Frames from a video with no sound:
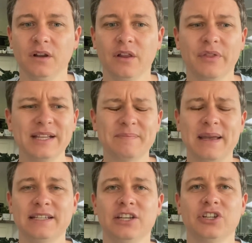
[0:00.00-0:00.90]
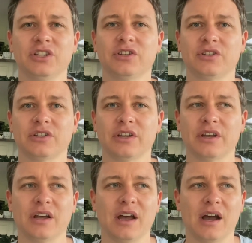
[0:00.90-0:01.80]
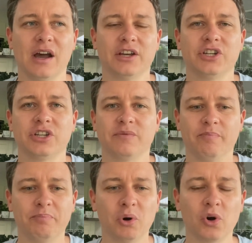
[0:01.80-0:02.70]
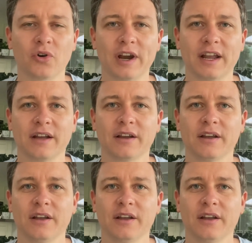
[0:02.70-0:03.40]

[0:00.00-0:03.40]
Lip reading: These messages are just boring.